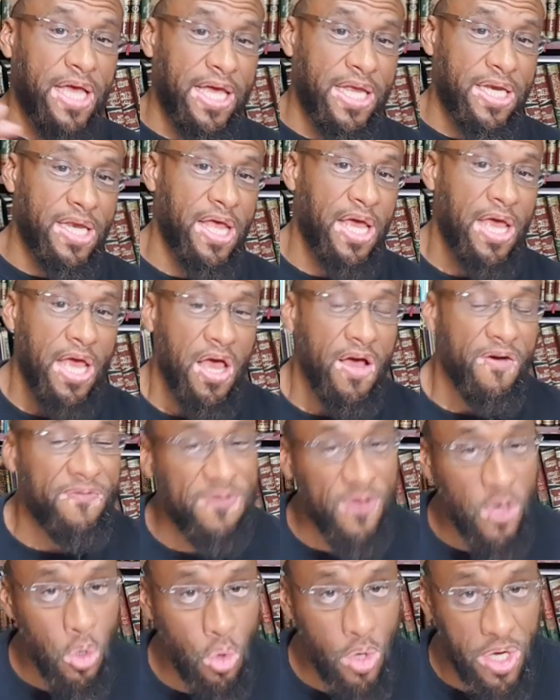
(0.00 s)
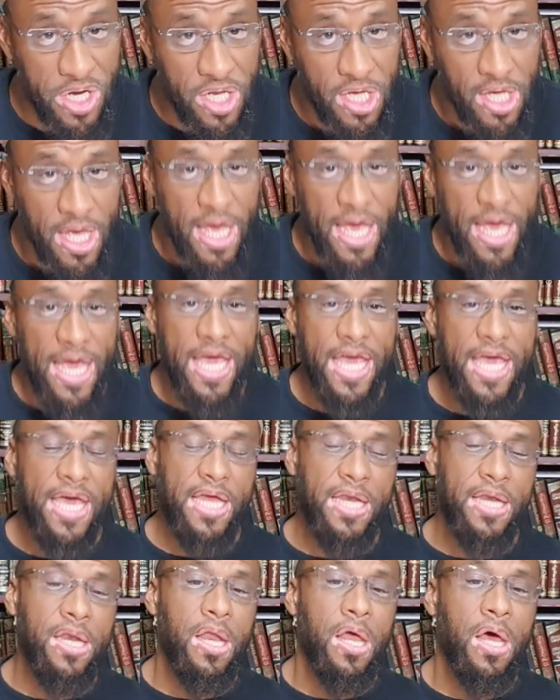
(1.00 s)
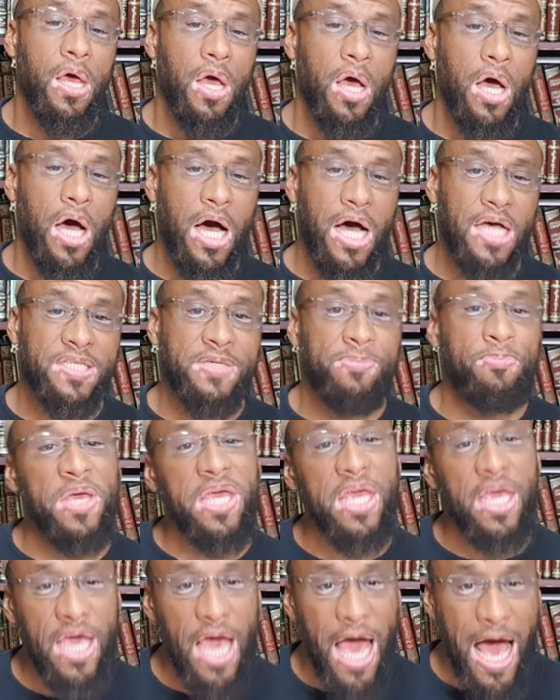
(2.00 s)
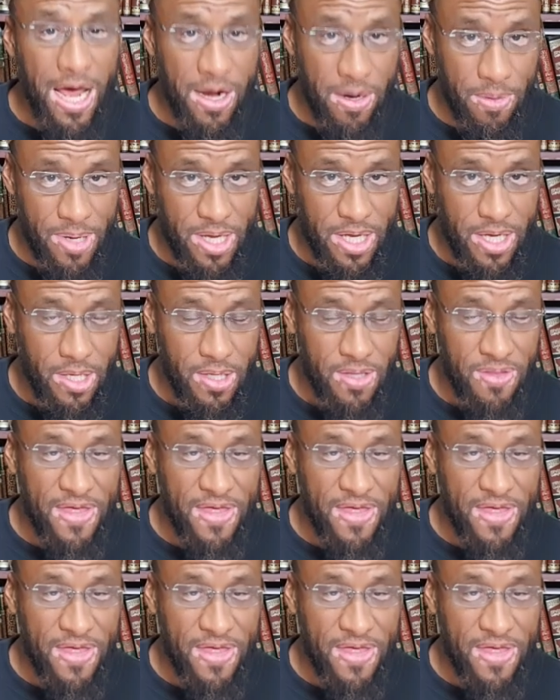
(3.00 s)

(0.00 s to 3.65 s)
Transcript: and fluid in uh, speaking Arabic.